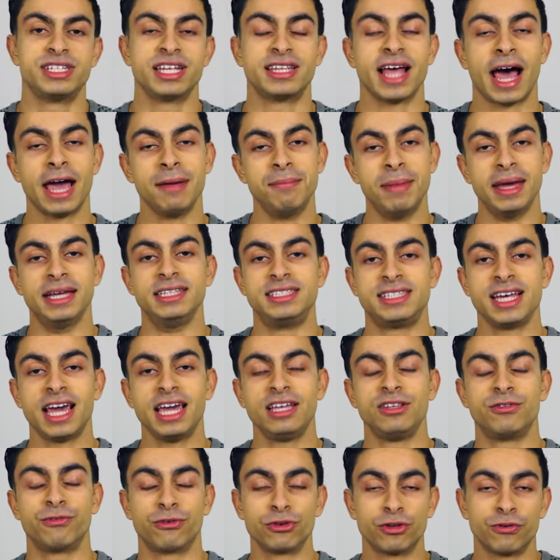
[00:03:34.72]
that I
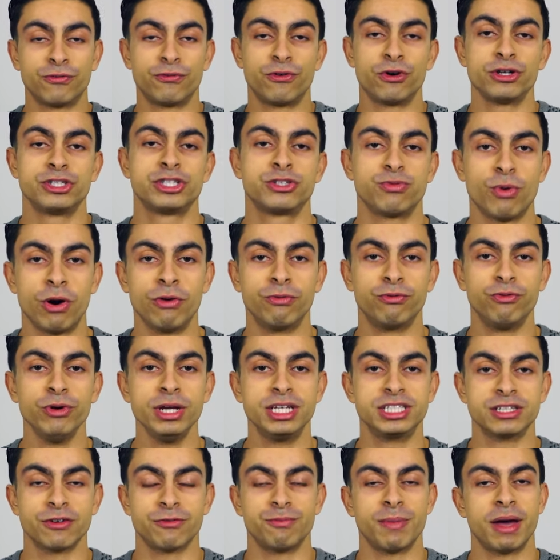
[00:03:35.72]
maintained for the first 12
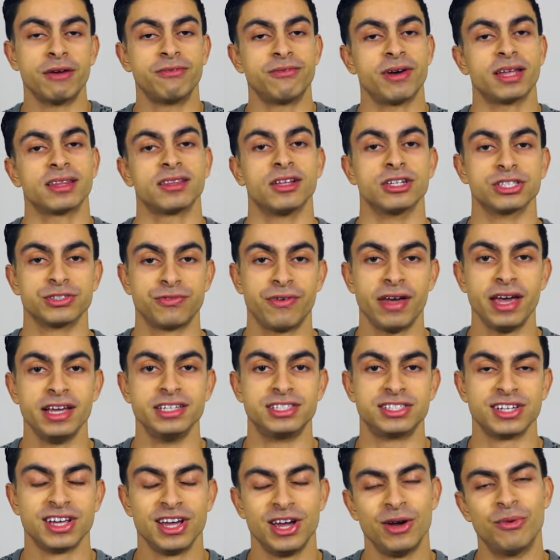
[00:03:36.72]
weeks of my fat loss
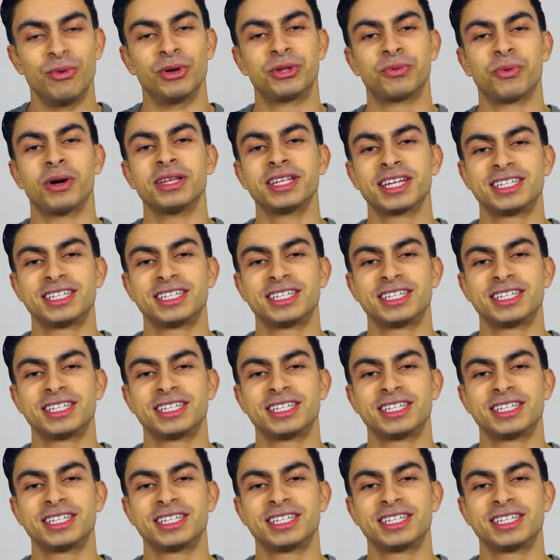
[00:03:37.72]
phase, with one